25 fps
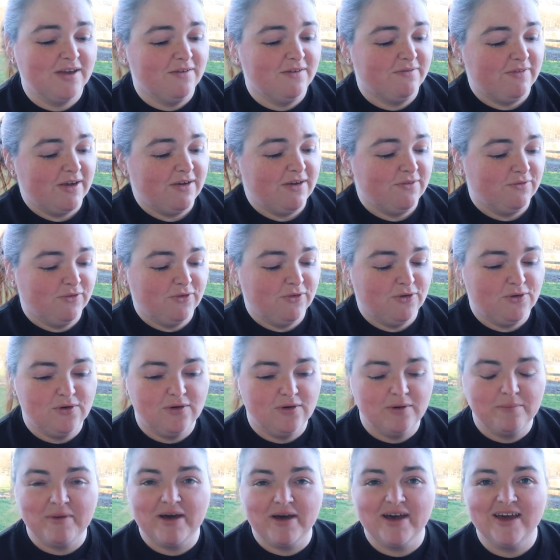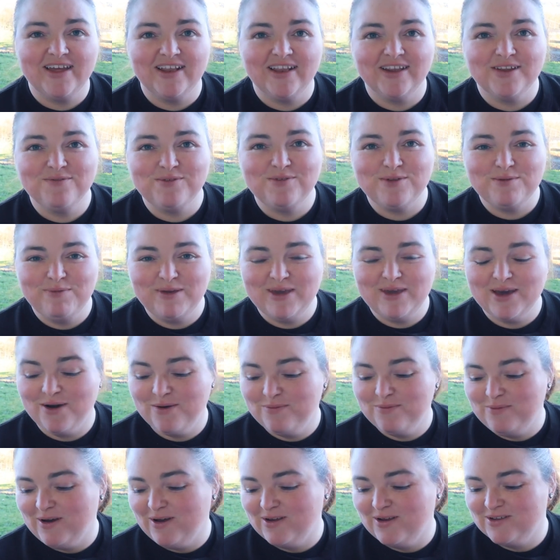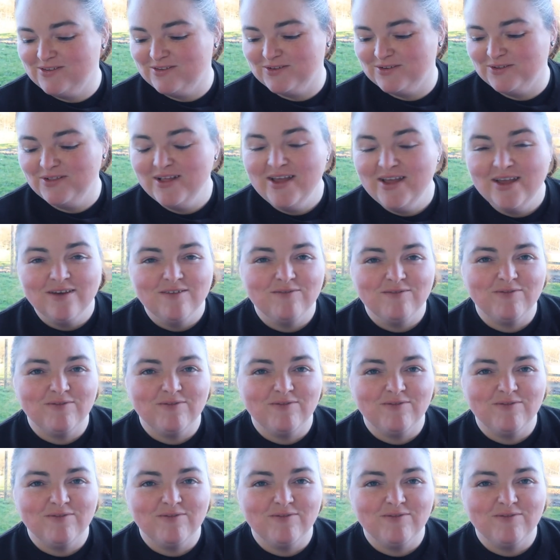Leavette, for my lovely PR parcel.